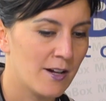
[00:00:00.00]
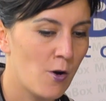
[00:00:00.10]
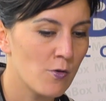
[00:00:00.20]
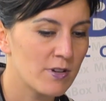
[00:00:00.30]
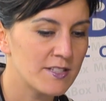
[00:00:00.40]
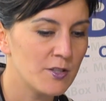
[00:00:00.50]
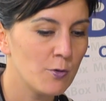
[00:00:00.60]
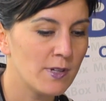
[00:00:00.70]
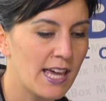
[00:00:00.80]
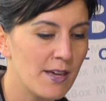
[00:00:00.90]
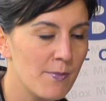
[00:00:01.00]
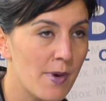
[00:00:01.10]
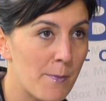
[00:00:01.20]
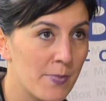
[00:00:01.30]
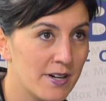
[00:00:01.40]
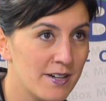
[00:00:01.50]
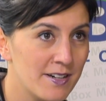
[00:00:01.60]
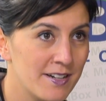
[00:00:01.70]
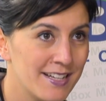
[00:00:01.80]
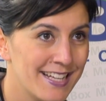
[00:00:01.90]
Congress UK member,
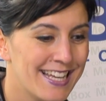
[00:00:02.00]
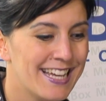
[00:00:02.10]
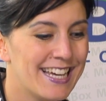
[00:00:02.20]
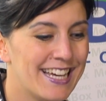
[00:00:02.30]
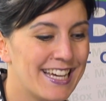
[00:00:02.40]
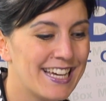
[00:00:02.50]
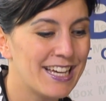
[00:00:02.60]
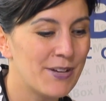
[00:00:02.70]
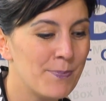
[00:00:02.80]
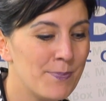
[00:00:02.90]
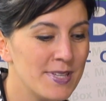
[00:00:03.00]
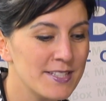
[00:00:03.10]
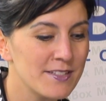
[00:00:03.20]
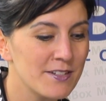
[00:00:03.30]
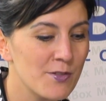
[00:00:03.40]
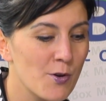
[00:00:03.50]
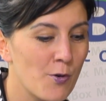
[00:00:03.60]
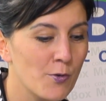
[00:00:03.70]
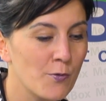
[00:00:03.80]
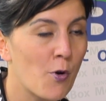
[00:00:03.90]
Mr. John